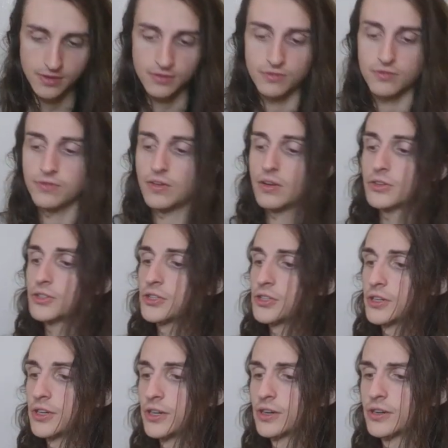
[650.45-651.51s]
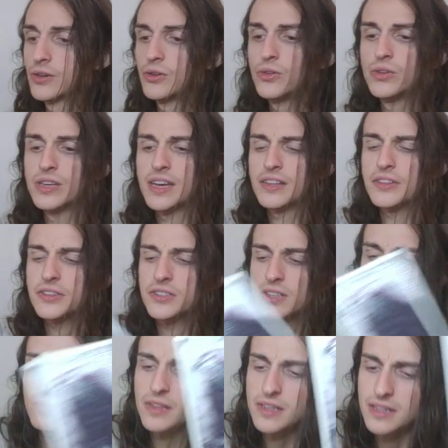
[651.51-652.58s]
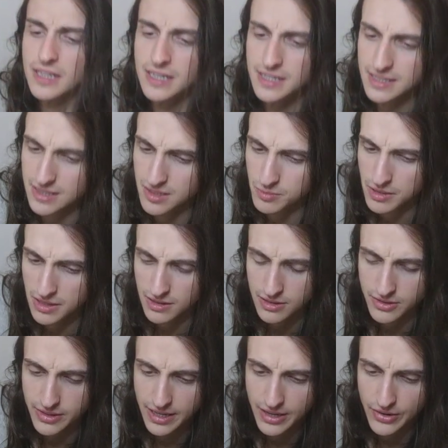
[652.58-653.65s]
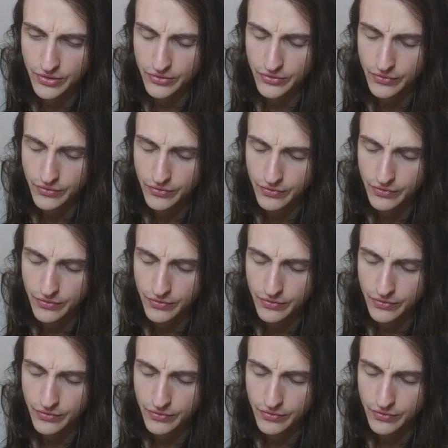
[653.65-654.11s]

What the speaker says: Vulture. Ooh, yeah, there's something that needs to be cleared out.